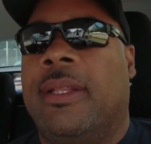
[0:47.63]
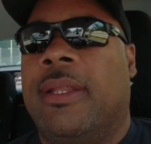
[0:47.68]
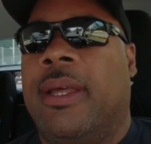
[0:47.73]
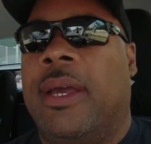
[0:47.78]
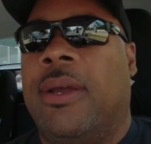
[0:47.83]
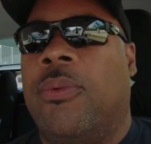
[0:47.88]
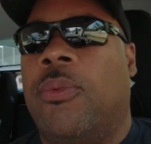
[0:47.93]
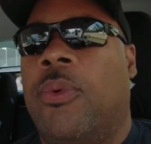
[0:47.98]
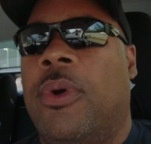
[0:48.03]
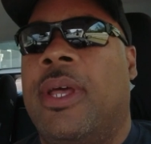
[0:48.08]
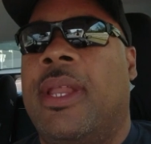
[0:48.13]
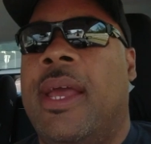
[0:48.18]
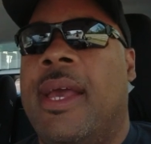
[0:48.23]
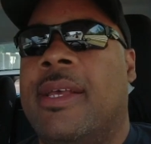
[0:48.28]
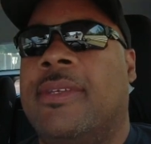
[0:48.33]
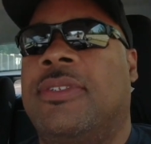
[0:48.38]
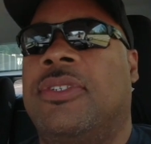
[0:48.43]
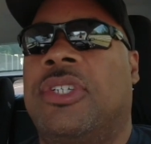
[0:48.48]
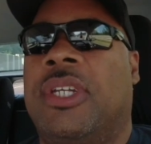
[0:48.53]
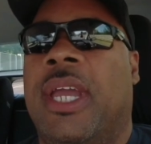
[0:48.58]
like, what
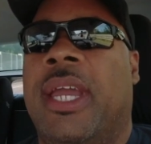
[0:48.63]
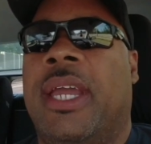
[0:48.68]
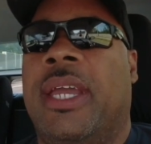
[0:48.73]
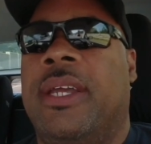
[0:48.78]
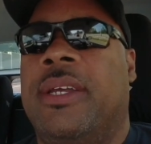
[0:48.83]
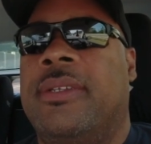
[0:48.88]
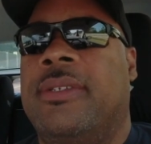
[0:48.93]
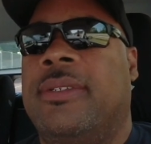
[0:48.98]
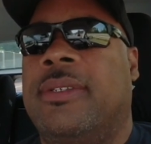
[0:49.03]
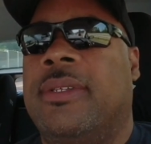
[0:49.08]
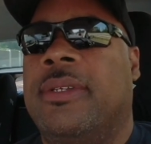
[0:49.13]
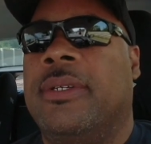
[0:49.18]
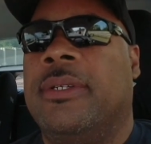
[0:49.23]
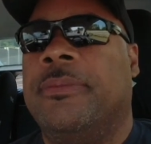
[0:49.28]
has changed